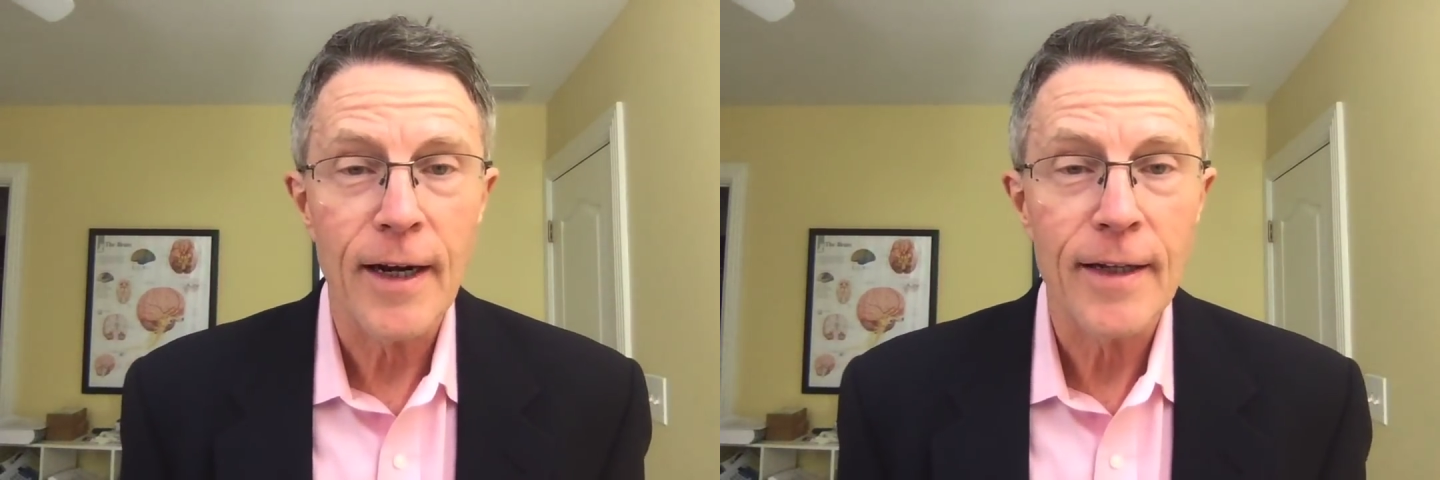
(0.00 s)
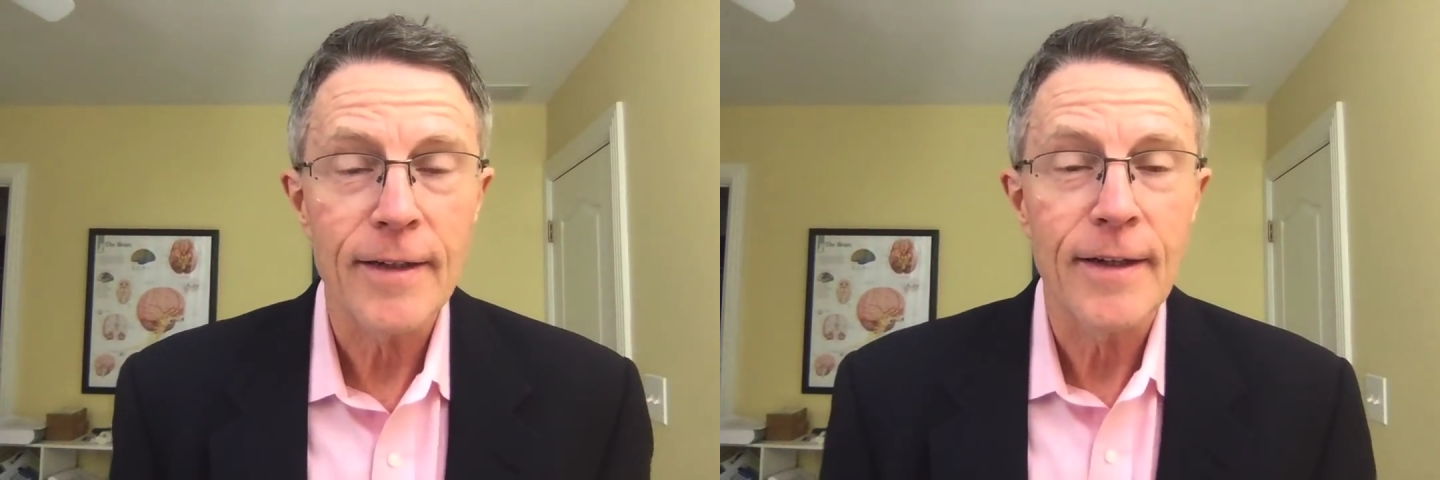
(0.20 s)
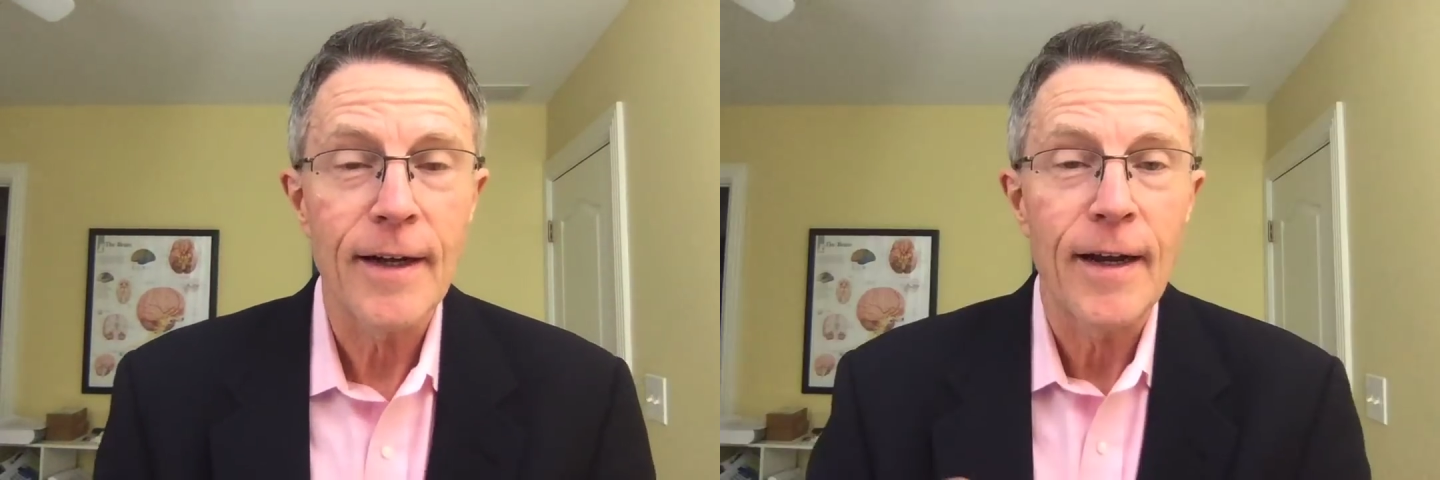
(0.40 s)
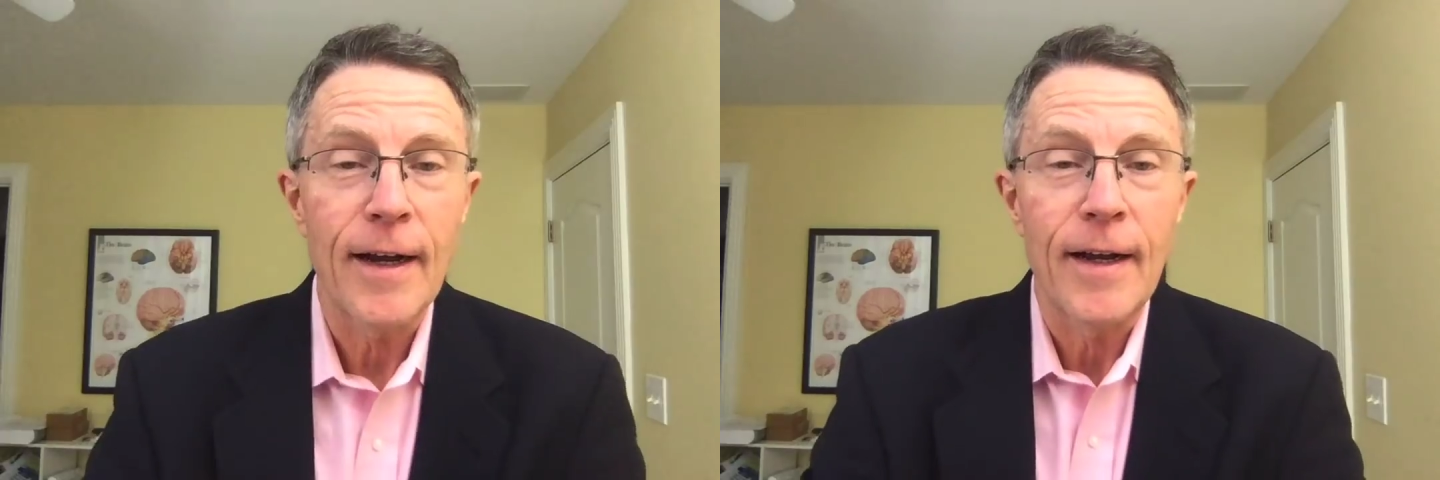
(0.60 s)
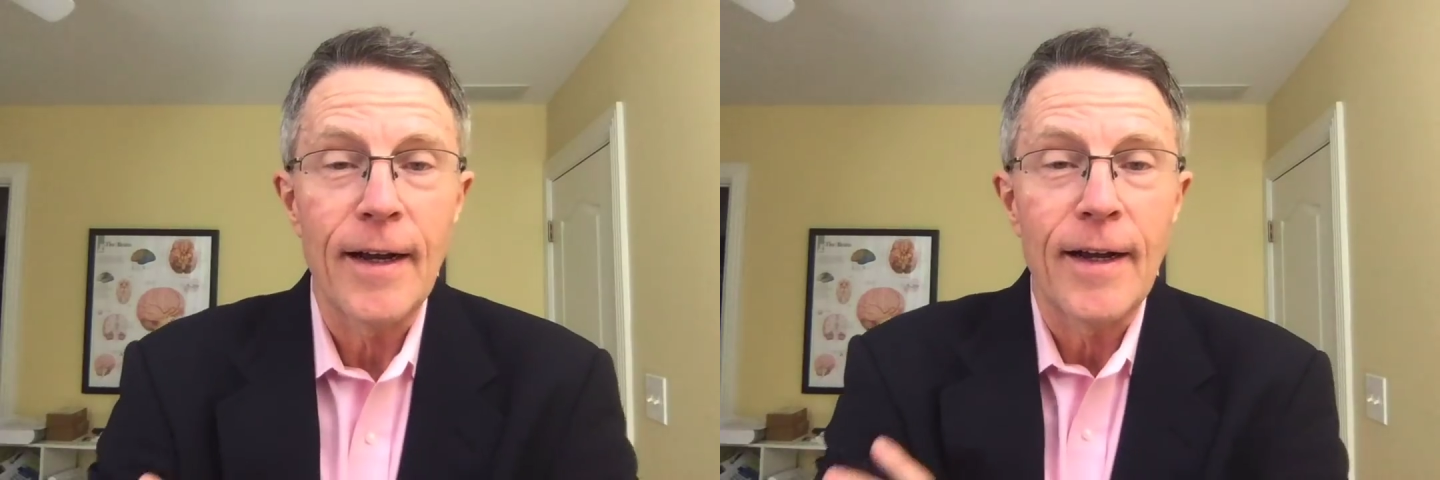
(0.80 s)
I,
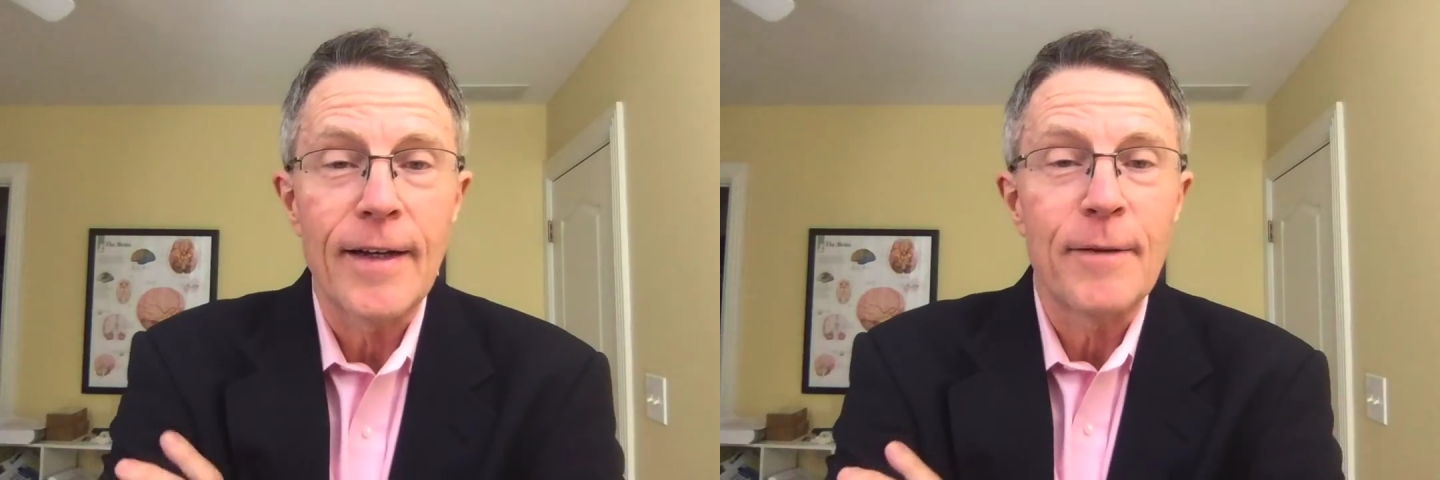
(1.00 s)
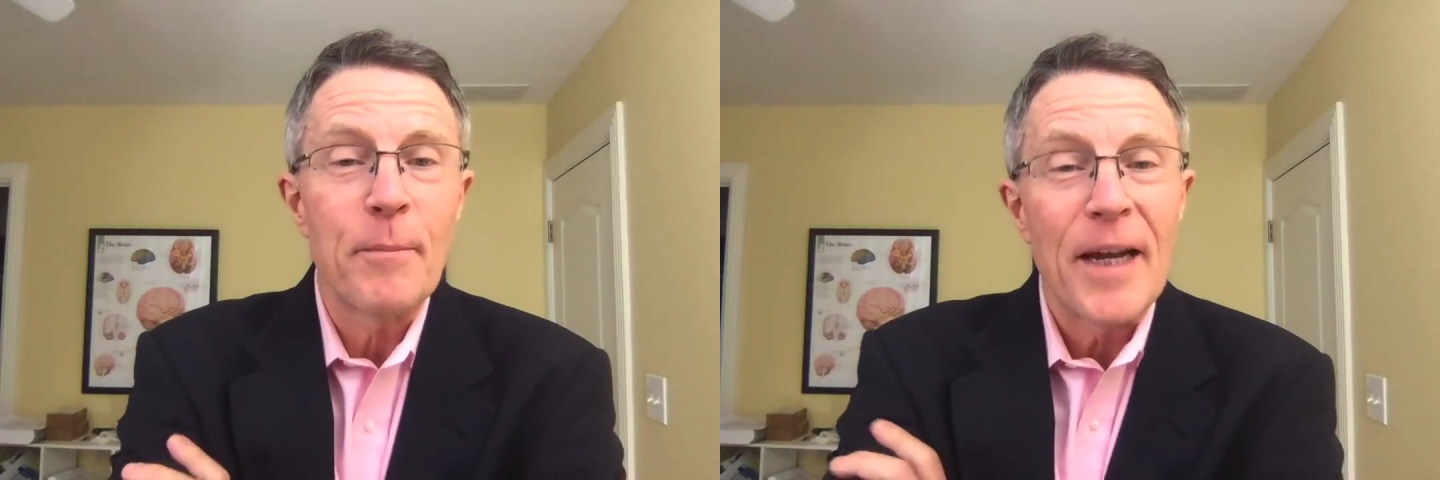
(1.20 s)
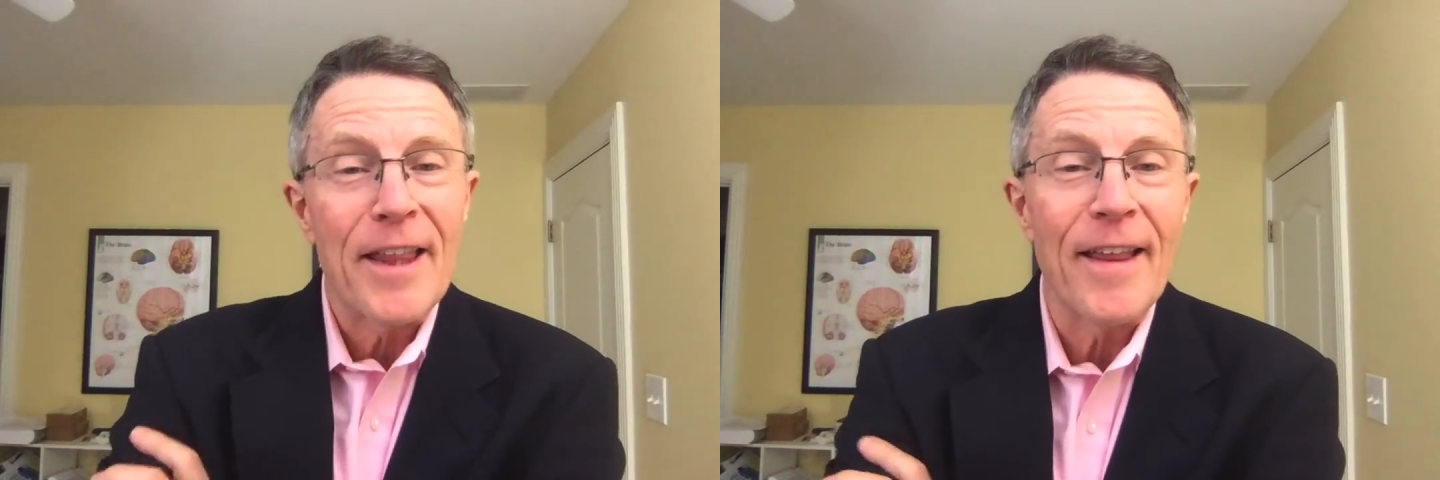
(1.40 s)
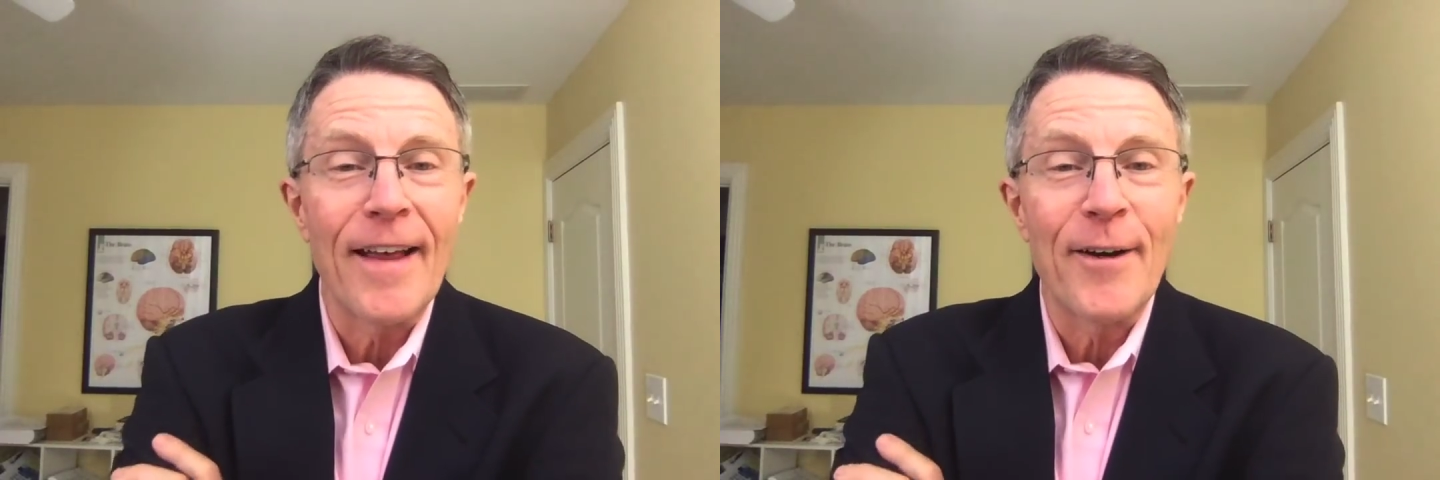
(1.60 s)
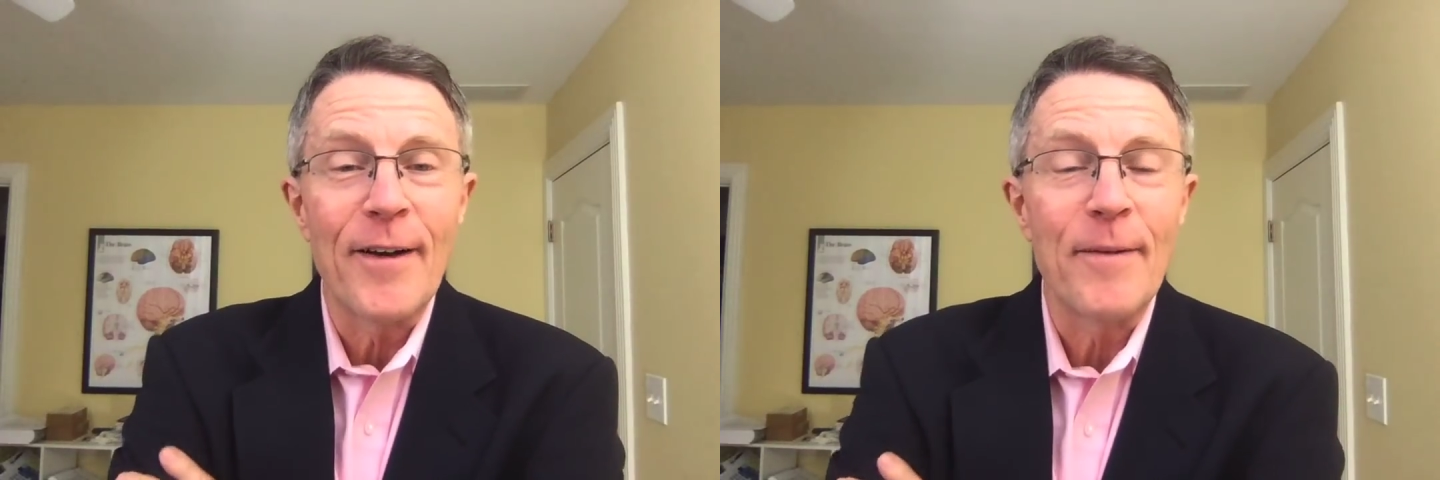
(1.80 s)
I, I, didn't make
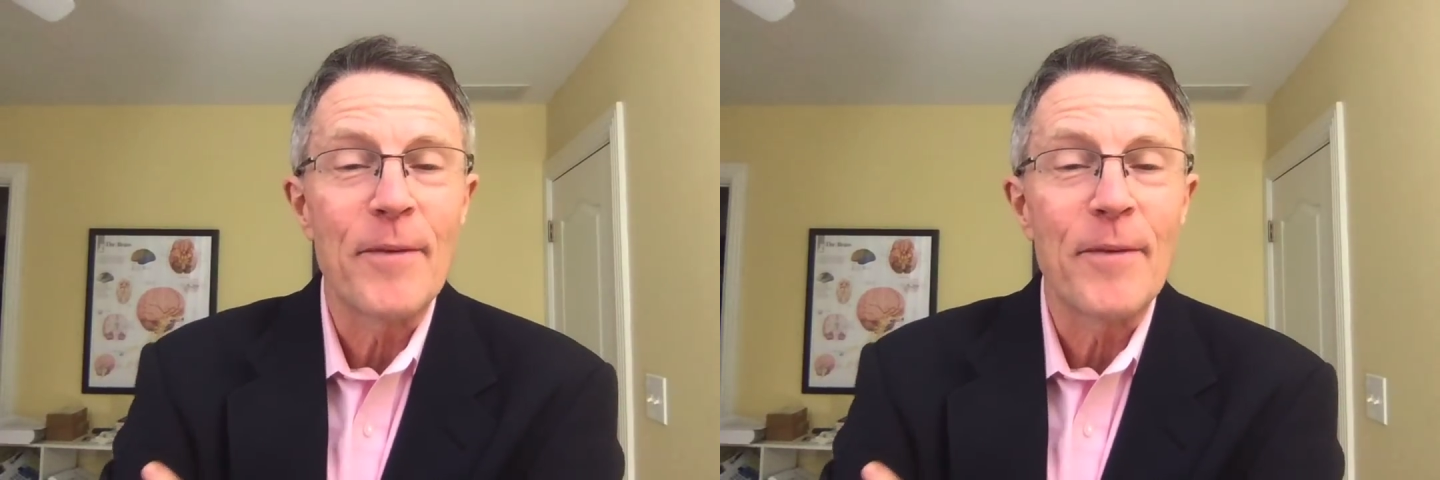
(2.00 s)
that up.